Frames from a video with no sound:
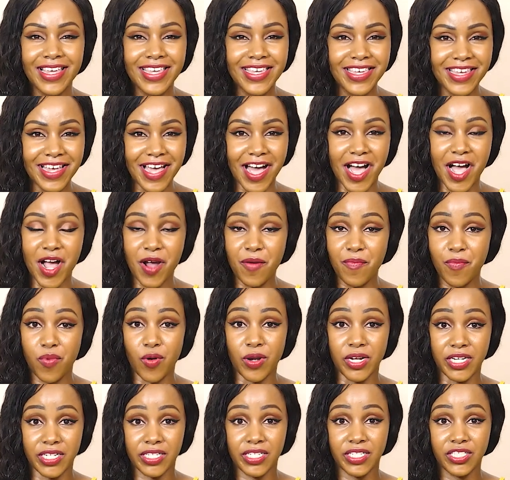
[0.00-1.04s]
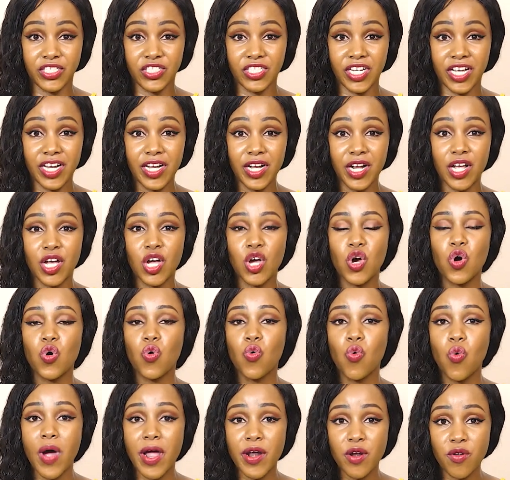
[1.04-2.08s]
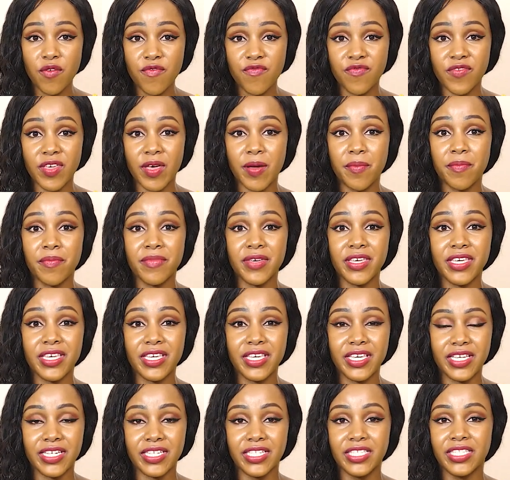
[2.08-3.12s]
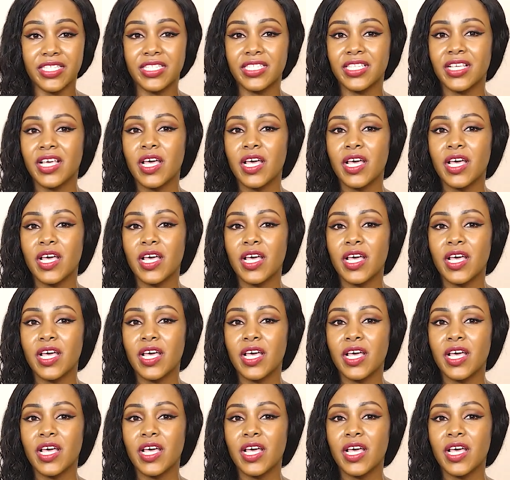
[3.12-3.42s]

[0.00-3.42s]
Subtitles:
young politician. One of them is